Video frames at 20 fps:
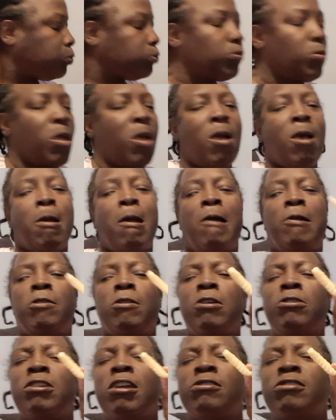Now, I
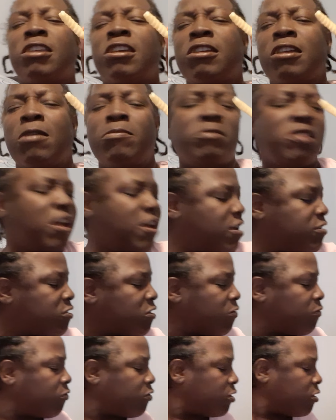know y'all think I'm
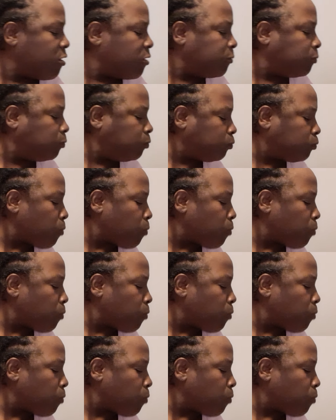nasty for this,